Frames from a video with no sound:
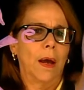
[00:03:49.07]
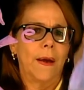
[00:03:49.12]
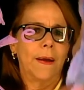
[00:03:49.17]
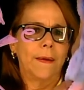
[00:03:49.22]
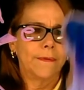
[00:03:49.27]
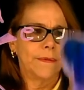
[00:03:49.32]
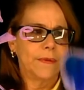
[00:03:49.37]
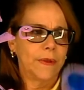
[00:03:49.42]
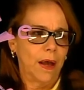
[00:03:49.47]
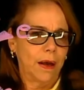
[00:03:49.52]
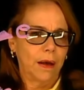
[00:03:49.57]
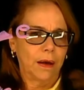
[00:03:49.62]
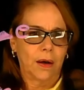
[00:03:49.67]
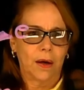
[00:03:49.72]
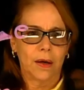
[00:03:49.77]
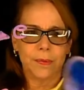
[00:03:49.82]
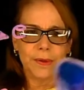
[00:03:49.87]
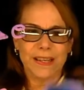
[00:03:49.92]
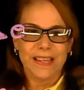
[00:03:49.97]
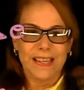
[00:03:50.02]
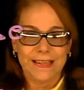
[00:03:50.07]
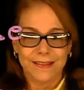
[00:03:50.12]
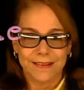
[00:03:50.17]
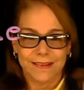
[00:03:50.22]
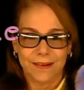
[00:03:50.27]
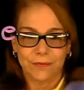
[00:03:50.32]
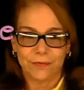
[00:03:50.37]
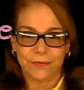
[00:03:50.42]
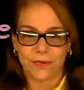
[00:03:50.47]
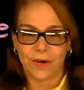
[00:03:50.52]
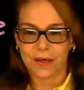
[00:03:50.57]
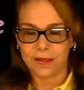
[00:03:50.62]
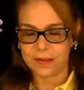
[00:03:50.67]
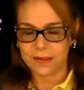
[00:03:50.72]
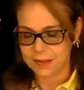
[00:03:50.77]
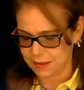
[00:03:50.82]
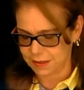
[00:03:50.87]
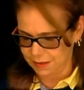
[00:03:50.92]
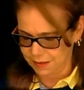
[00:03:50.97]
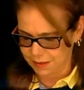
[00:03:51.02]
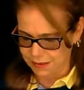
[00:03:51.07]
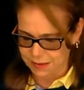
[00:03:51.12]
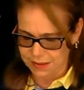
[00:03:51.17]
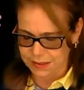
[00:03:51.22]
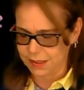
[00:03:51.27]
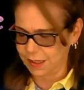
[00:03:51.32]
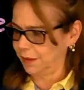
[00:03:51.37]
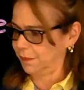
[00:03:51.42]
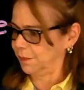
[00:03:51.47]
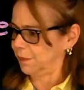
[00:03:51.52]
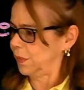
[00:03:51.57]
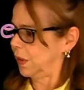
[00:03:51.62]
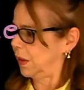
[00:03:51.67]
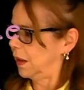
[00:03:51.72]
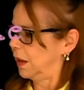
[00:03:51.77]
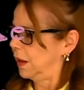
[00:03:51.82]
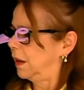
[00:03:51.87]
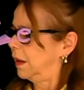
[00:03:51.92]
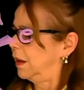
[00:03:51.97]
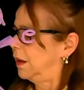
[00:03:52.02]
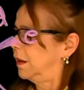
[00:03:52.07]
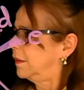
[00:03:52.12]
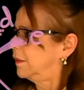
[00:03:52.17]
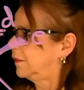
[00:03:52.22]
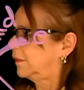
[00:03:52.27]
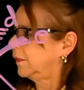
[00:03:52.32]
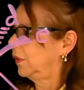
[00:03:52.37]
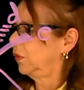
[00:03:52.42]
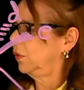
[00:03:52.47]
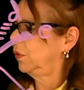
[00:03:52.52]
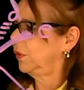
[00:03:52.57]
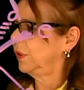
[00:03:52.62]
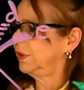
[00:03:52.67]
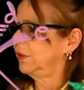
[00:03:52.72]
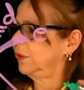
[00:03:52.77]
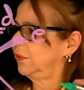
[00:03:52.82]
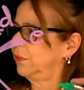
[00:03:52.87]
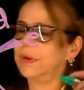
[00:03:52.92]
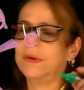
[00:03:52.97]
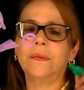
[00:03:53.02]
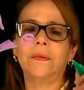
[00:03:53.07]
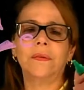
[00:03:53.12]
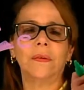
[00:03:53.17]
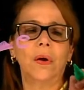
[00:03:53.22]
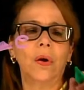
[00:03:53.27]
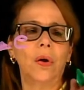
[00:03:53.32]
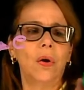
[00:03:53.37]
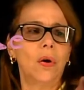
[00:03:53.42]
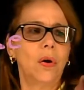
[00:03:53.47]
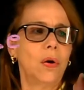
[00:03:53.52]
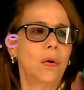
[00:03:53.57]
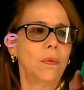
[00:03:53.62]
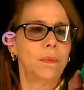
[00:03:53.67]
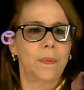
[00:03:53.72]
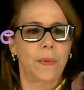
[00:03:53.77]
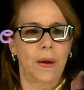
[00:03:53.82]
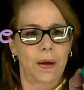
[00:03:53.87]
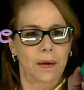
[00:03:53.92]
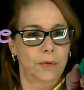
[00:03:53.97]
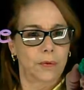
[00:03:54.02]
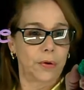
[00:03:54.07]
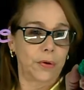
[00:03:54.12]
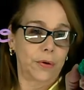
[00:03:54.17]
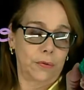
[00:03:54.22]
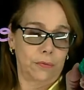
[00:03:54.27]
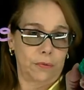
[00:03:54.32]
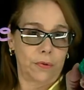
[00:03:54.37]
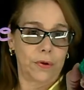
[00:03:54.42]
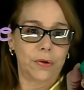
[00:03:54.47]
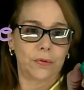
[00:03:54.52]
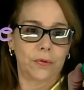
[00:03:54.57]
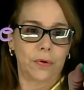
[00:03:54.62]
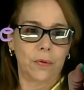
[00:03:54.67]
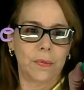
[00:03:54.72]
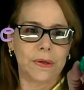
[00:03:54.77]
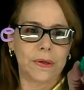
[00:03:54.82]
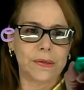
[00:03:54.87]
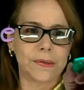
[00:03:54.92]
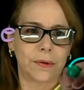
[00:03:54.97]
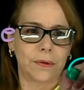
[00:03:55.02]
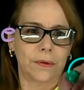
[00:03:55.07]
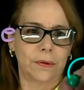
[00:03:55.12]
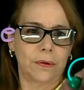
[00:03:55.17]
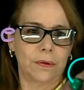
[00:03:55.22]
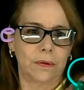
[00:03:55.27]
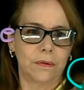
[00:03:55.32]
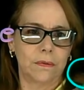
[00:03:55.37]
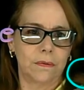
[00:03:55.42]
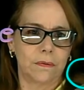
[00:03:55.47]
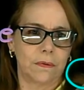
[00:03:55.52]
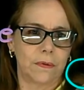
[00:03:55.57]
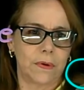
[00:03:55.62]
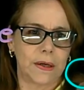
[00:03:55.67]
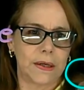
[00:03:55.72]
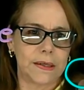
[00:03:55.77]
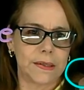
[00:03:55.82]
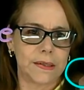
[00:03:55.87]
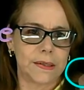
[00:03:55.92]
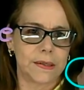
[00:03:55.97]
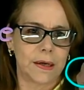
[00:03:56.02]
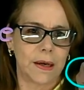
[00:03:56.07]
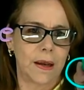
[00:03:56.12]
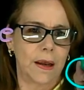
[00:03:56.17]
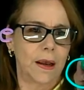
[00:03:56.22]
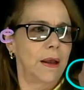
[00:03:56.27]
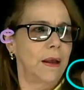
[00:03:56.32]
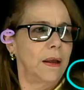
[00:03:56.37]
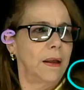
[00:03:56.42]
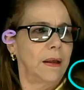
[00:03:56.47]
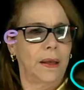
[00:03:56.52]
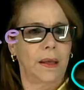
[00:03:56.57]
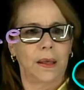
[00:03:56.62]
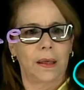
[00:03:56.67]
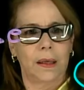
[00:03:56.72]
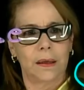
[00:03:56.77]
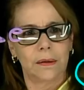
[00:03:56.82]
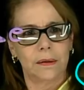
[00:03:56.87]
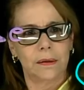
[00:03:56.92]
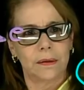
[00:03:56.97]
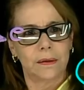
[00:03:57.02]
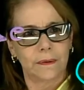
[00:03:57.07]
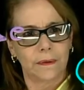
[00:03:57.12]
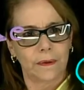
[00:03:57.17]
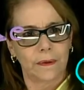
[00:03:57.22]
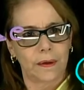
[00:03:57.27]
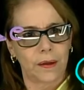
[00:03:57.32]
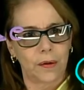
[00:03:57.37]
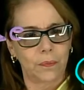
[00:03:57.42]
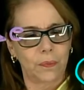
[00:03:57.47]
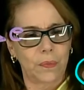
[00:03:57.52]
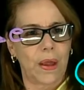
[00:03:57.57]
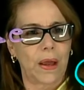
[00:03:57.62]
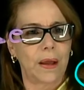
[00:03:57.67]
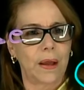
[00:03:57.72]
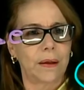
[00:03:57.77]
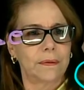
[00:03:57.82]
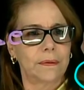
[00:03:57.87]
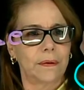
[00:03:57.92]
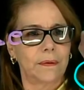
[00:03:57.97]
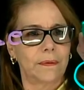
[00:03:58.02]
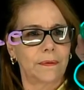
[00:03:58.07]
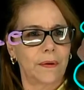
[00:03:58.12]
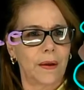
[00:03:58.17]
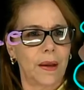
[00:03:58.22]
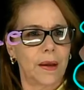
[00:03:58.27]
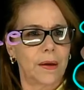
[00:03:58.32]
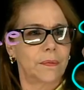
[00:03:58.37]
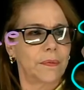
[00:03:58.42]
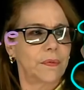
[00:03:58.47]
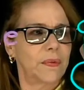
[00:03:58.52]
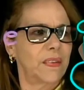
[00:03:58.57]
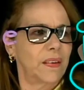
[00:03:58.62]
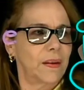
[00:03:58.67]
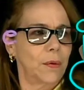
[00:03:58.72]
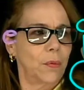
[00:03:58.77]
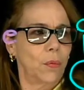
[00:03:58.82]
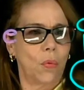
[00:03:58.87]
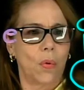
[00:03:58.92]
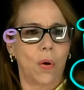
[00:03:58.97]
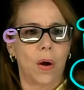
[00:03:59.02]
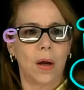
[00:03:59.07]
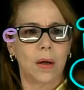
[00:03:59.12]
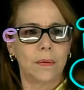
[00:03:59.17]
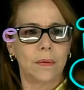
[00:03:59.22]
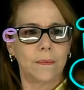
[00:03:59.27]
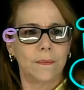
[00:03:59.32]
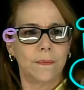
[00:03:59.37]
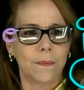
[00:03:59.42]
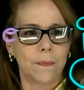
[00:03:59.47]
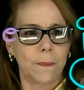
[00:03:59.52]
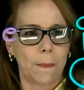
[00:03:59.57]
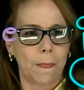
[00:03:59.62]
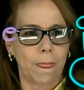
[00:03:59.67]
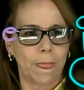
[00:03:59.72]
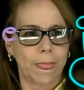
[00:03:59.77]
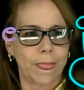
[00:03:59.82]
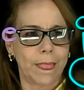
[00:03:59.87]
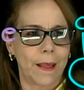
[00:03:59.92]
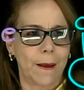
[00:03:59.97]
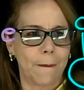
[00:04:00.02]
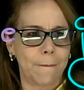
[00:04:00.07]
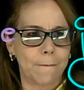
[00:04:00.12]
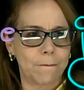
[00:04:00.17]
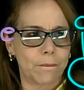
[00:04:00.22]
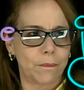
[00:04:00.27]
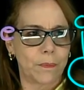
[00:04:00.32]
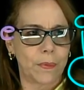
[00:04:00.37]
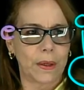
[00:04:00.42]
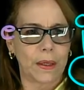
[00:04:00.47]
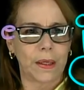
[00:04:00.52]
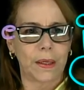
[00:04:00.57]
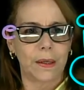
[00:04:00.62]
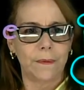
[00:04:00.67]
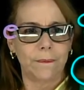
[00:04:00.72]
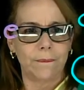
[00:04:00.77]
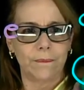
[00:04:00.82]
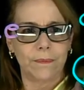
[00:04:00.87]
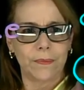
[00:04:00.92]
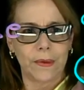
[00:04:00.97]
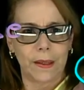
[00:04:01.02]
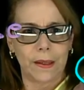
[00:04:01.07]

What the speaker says: the carbon in the front the same. So in doing so, I'm going to redraw my circle, right? And let's keep that the same. See, 1, A, and